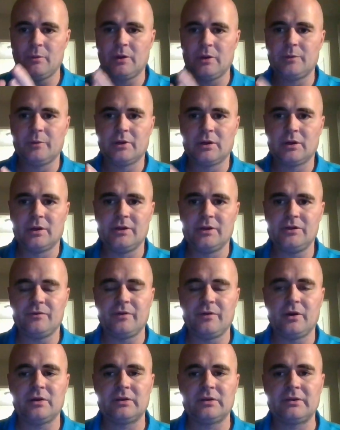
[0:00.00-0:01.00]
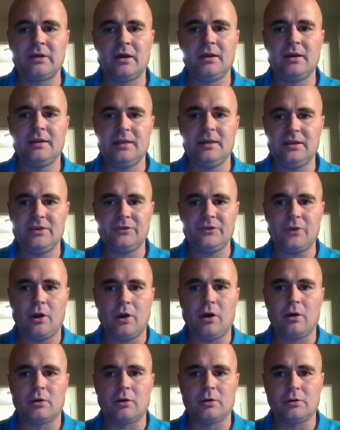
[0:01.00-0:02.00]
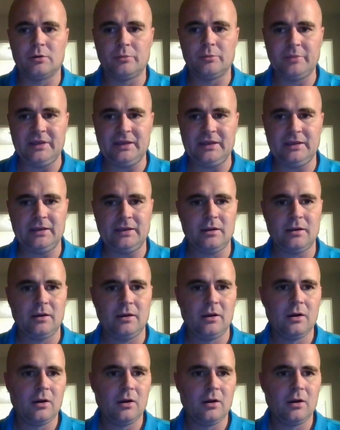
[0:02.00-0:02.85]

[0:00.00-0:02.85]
one we're going to focus on is Harbin.